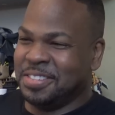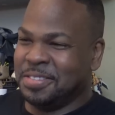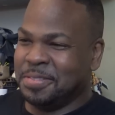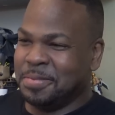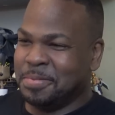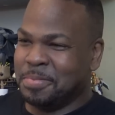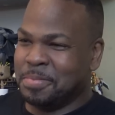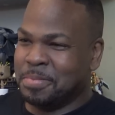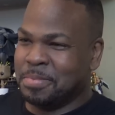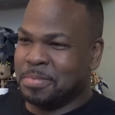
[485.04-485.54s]

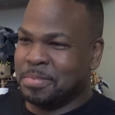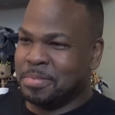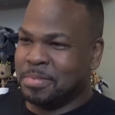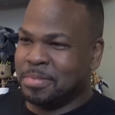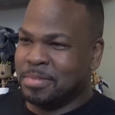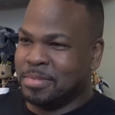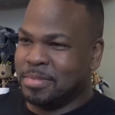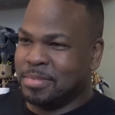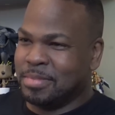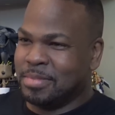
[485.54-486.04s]
Bucket loads of
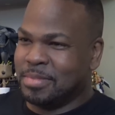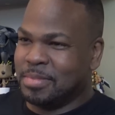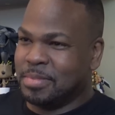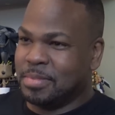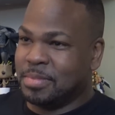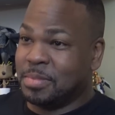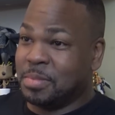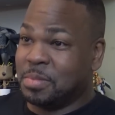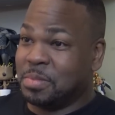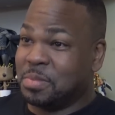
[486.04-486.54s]

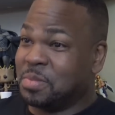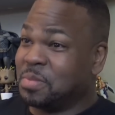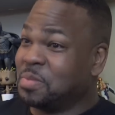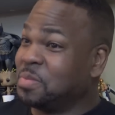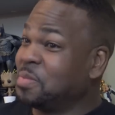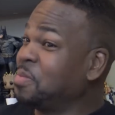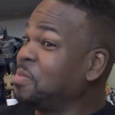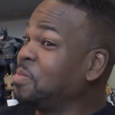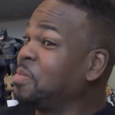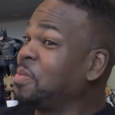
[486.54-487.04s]

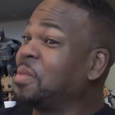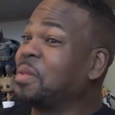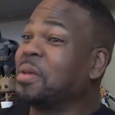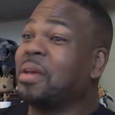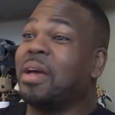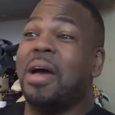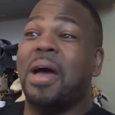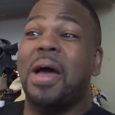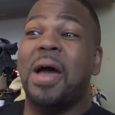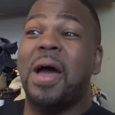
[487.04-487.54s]
sunshine
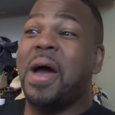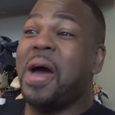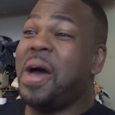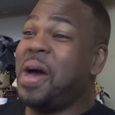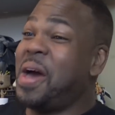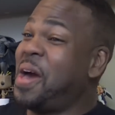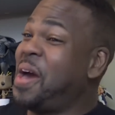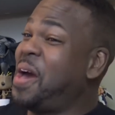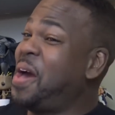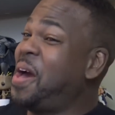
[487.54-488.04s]
for central
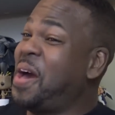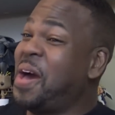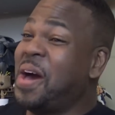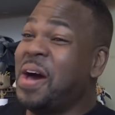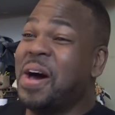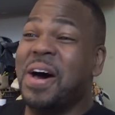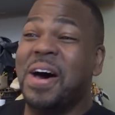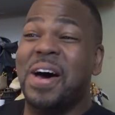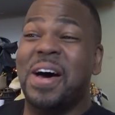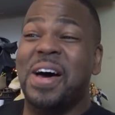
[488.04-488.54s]
and eastern
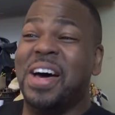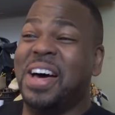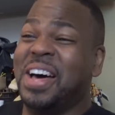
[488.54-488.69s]
areas.